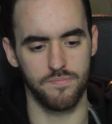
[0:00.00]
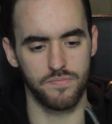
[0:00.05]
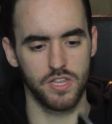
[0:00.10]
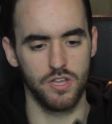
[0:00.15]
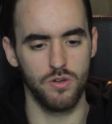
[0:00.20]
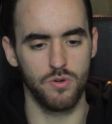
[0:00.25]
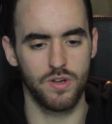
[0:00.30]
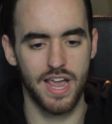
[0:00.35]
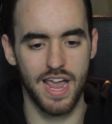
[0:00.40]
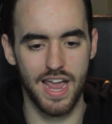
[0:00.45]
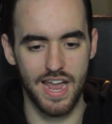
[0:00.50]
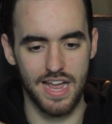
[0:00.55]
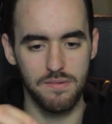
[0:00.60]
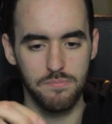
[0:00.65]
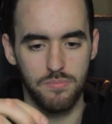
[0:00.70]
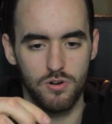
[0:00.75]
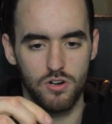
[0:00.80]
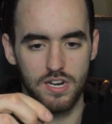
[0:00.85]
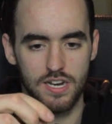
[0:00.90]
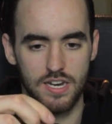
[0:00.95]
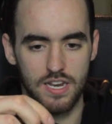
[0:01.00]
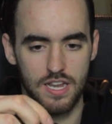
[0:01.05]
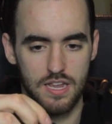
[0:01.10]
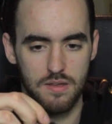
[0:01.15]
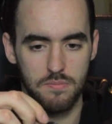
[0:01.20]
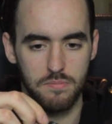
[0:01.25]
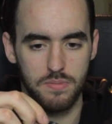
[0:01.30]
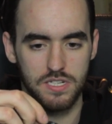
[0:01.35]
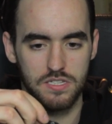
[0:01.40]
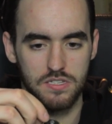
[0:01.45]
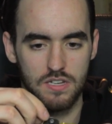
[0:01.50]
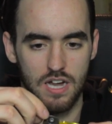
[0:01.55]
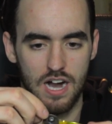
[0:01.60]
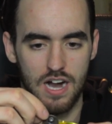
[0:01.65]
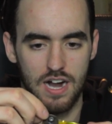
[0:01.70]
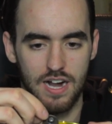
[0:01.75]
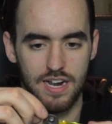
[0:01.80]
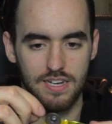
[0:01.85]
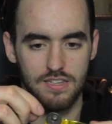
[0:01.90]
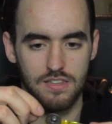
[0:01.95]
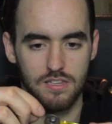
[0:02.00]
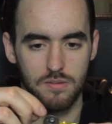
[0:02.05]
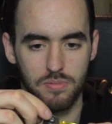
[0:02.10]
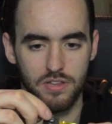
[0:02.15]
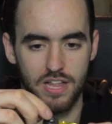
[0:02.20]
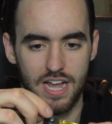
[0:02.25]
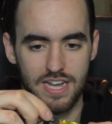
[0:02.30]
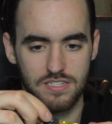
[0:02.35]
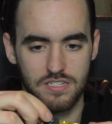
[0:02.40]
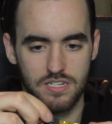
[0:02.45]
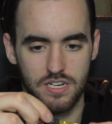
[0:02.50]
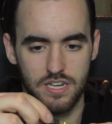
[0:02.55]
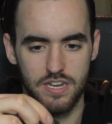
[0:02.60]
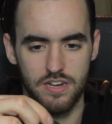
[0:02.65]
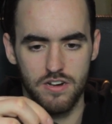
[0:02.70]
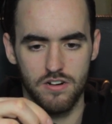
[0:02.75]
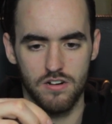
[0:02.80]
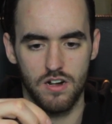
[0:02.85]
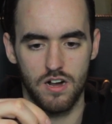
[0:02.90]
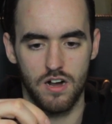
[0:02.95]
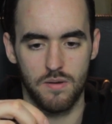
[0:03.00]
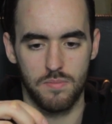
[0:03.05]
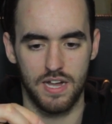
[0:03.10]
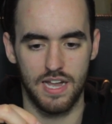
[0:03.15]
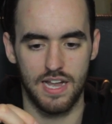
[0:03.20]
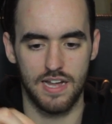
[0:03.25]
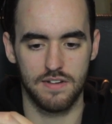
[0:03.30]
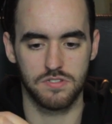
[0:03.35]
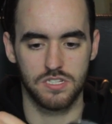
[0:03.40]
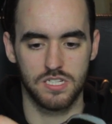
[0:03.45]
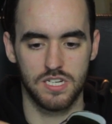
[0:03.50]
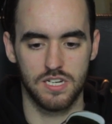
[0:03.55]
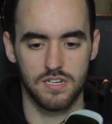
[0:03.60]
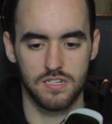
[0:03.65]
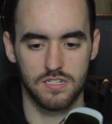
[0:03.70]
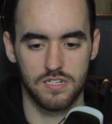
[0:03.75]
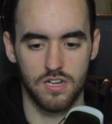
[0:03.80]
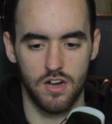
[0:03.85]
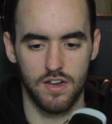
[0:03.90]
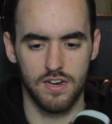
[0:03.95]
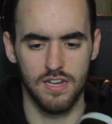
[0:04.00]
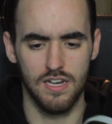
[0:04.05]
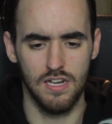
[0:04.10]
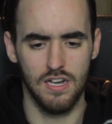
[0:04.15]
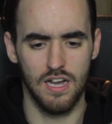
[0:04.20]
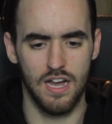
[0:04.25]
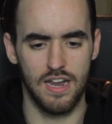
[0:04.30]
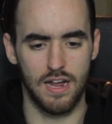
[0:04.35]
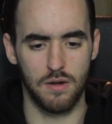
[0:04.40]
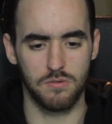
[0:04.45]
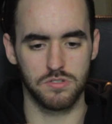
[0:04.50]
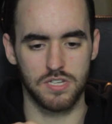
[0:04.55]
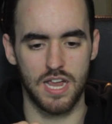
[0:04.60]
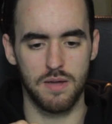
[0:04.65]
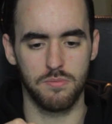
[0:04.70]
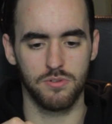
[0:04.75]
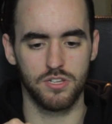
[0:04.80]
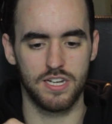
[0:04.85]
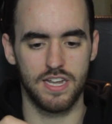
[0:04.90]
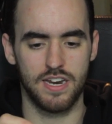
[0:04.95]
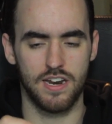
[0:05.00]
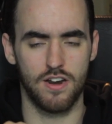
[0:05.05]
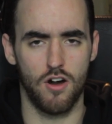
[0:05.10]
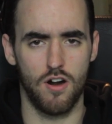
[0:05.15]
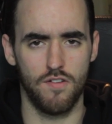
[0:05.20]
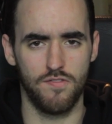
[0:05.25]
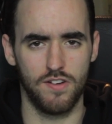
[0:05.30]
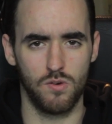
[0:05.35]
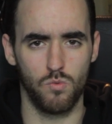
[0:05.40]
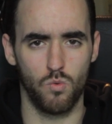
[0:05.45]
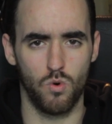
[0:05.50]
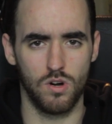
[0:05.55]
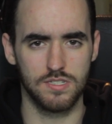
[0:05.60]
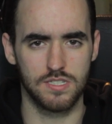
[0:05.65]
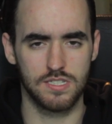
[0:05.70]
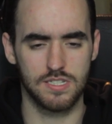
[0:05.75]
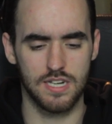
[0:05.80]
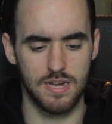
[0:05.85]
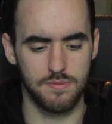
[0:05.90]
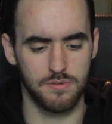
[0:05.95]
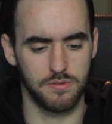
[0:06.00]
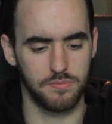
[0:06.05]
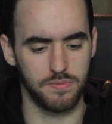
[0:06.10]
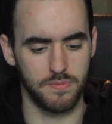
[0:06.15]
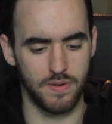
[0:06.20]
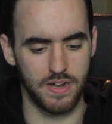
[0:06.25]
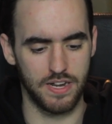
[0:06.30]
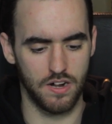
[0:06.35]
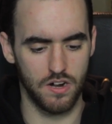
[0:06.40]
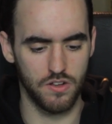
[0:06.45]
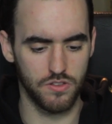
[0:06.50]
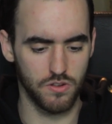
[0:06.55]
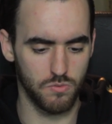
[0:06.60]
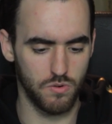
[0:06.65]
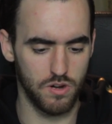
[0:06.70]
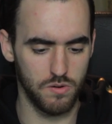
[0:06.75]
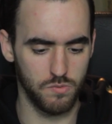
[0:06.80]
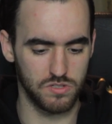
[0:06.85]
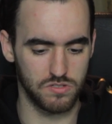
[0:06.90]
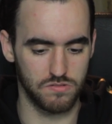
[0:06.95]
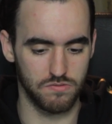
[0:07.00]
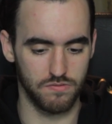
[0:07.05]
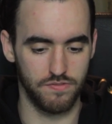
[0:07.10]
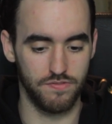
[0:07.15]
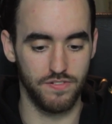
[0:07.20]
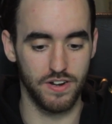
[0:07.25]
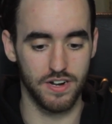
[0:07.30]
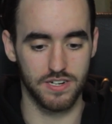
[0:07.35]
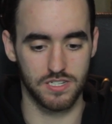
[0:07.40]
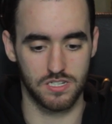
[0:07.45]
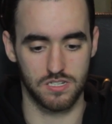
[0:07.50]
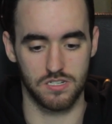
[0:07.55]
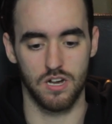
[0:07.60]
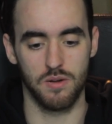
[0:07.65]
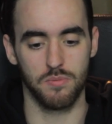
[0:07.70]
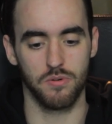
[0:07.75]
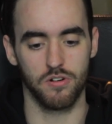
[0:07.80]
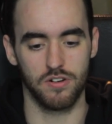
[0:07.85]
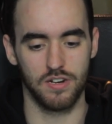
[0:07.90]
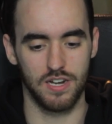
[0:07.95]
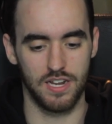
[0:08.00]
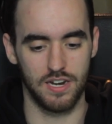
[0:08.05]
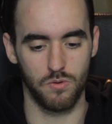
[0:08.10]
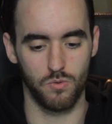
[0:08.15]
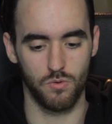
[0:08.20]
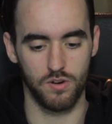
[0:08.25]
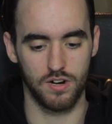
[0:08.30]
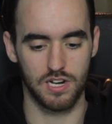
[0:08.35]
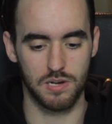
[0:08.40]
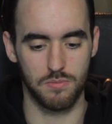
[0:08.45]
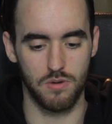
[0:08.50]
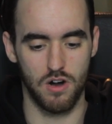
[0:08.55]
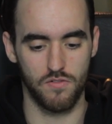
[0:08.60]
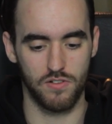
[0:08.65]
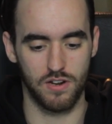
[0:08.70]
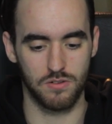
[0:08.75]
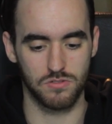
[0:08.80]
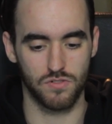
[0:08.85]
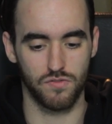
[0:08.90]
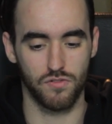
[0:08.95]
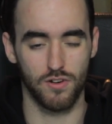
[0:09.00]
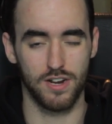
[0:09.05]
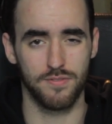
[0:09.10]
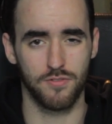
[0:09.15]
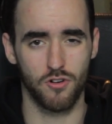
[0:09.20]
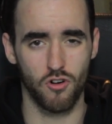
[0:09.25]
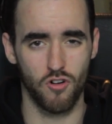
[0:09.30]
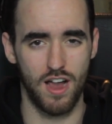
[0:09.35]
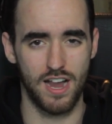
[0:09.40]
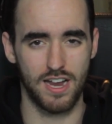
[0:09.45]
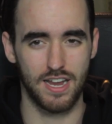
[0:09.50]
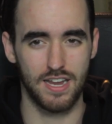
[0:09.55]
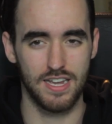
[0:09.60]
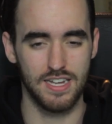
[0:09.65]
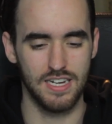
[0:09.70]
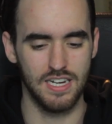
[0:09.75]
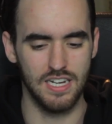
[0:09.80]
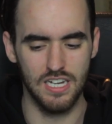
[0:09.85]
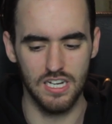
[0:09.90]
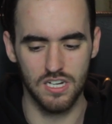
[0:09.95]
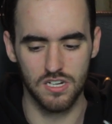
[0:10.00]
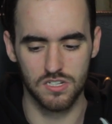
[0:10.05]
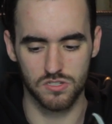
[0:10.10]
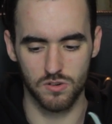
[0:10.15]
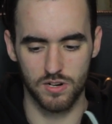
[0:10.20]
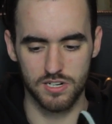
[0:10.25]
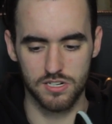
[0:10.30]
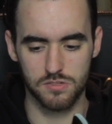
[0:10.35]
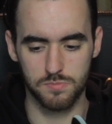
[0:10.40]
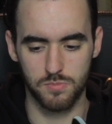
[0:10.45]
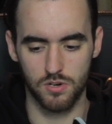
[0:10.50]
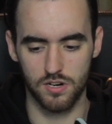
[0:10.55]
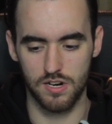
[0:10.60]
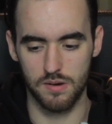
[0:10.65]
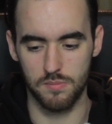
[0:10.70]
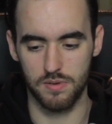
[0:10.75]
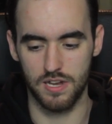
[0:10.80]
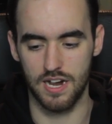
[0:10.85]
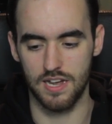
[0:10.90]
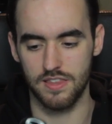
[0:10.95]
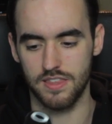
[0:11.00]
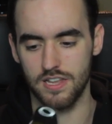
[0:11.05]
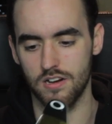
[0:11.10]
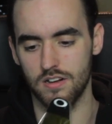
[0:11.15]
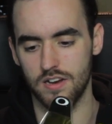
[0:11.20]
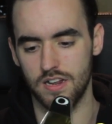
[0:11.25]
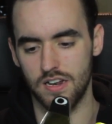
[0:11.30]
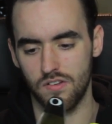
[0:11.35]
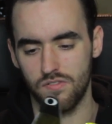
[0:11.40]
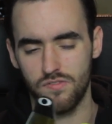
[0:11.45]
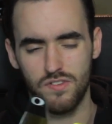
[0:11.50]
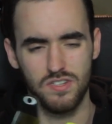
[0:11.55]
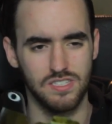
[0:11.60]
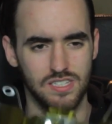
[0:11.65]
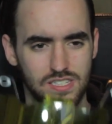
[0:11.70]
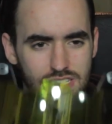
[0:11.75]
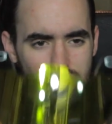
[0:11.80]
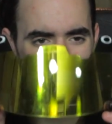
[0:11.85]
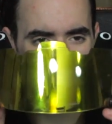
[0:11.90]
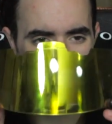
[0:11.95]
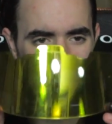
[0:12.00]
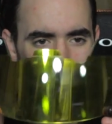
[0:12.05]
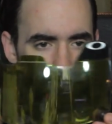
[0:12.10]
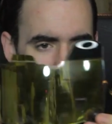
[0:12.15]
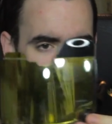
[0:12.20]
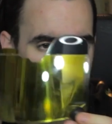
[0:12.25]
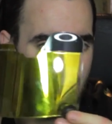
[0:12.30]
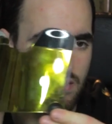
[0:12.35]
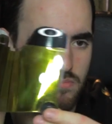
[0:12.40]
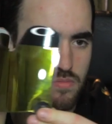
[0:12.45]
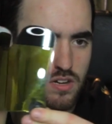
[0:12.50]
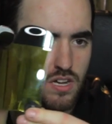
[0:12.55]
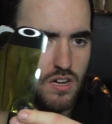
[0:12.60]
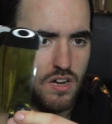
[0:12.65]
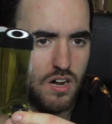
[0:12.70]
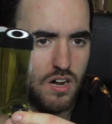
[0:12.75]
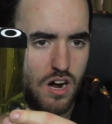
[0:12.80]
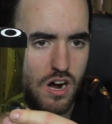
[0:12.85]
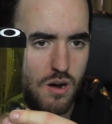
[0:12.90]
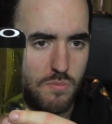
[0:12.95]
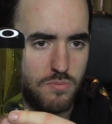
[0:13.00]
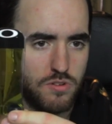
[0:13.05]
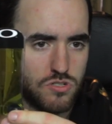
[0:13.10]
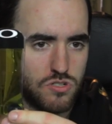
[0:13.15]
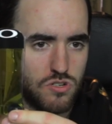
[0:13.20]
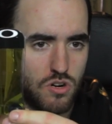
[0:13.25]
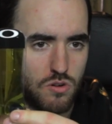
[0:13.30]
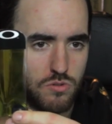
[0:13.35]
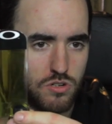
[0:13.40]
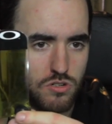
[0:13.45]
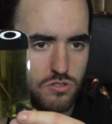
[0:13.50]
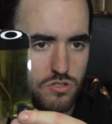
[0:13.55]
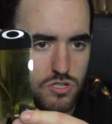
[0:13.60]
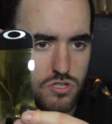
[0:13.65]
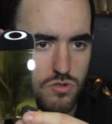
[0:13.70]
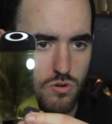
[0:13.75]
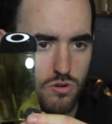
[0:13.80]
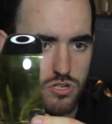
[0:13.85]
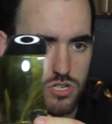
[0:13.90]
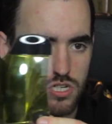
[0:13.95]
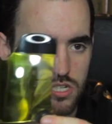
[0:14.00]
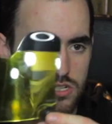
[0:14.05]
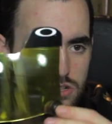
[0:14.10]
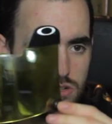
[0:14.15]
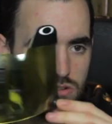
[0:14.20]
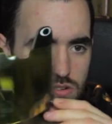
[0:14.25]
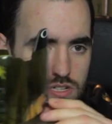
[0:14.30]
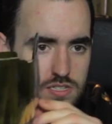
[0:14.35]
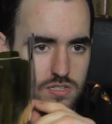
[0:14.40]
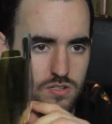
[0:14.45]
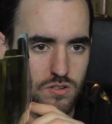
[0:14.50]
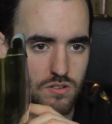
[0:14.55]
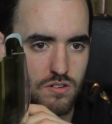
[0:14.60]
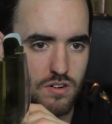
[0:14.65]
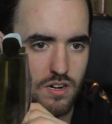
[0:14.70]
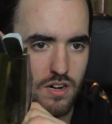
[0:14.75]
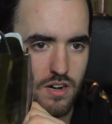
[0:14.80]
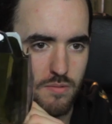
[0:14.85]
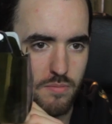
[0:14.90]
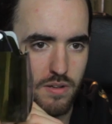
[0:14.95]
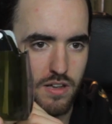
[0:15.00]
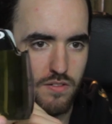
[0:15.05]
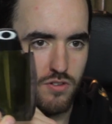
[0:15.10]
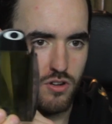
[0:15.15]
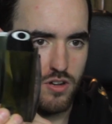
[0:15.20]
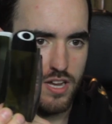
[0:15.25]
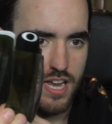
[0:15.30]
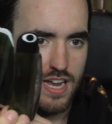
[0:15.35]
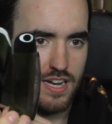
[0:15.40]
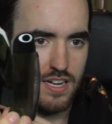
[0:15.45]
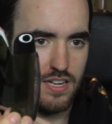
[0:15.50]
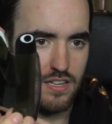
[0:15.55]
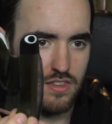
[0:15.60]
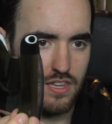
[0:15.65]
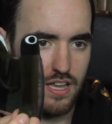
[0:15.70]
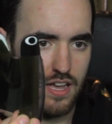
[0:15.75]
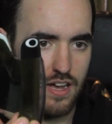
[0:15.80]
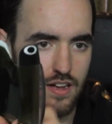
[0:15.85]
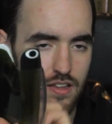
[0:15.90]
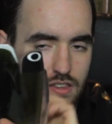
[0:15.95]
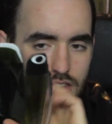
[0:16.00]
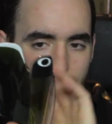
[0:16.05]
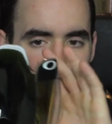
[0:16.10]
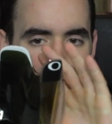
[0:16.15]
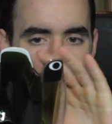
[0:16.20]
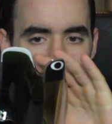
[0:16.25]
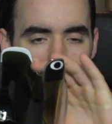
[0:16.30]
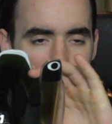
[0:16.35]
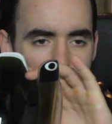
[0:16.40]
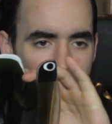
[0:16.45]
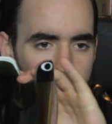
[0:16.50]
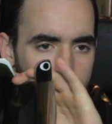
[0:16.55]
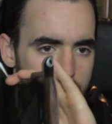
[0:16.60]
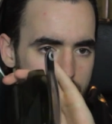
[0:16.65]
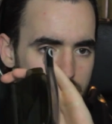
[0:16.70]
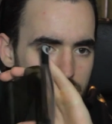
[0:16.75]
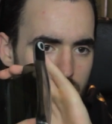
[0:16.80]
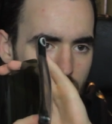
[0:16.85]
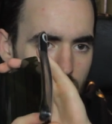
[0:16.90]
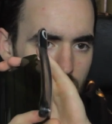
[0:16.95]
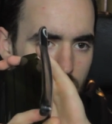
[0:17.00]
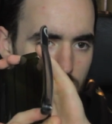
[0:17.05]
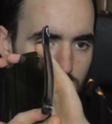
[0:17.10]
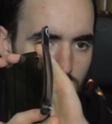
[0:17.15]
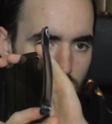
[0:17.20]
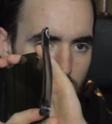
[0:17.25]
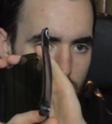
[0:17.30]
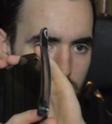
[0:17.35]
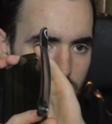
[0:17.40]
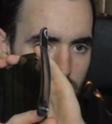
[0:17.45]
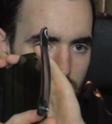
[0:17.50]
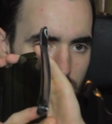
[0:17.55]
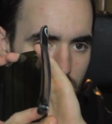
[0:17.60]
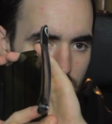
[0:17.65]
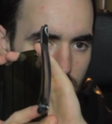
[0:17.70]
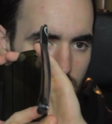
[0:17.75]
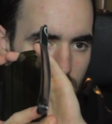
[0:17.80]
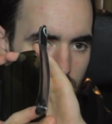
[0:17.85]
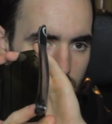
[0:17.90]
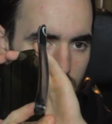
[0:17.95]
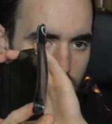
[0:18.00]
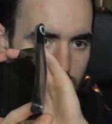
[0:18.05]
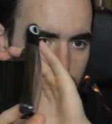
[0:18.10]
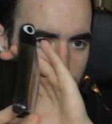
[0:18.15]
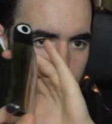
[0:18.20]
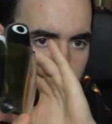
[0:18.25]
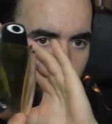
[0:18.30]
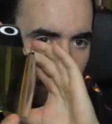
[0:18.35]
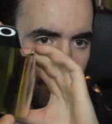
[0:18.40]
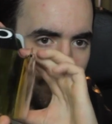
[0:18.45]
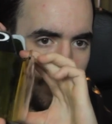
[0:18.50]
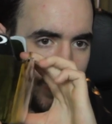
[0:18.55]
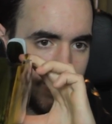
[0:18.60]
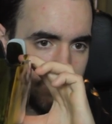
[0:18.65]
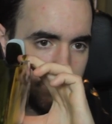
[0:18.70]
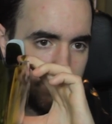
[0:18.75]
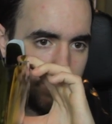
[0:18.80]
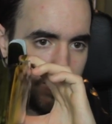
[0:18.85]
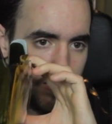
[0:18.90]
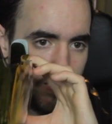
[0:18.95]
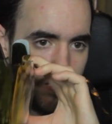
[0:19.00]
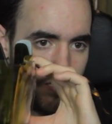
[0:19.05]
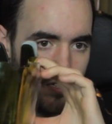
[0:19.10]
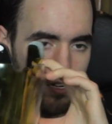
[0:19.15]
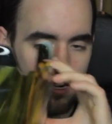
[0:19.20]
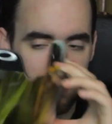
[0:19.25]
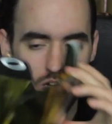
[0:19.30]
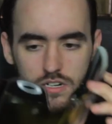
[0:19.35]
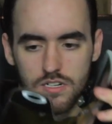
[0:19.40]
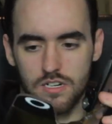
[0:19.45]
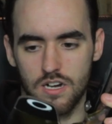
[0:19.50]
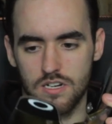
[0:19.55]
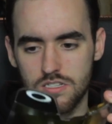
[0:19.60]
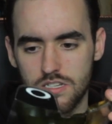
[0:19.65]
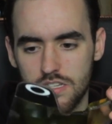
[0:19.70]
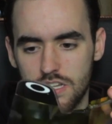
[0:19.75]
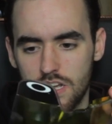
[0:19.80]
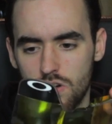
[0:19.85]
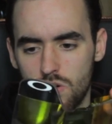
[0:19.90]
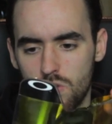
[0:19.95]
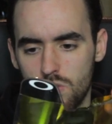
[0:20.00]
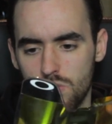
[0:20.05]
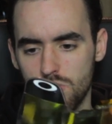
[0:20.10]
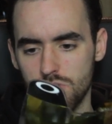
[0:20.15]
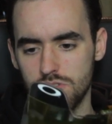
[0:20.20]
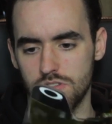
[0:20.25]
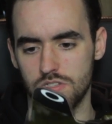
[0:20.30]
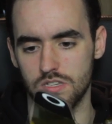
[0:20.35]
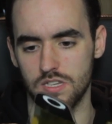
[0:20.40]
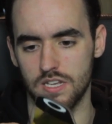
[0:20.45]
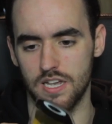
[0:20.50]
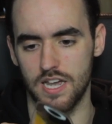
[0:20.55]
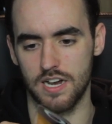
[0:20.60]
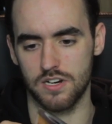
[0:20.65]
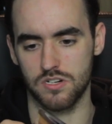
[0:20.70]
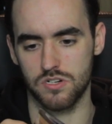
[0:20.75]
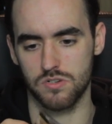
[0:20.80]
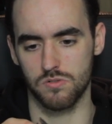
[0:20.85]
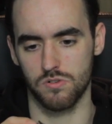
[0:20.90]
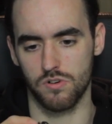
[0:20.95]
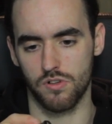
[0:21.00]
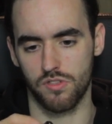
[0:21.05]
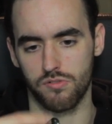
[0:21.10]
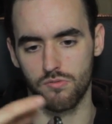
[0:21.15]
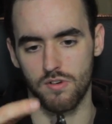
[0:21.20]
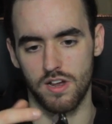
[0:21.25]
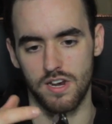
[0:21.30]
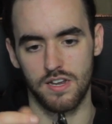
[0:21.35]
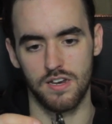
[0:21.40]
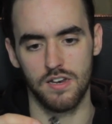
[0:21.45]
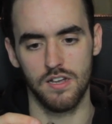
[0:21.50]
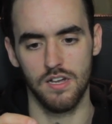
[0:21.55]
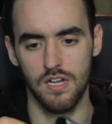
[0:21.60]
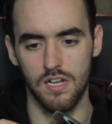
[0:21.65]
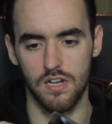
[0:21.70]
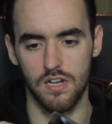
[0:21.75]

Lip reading: You can put it in behind the plastic here. I have seen it done, and I was able to get it off on one side, but my other one was very stubborn and it wouldn't come off, and I was afraid of cracking it. So I just put it in behind there, and it fits exactly the same. There's no real distortion to it, so if you can't get the little rubber or plastic gusset that holds the actual threaded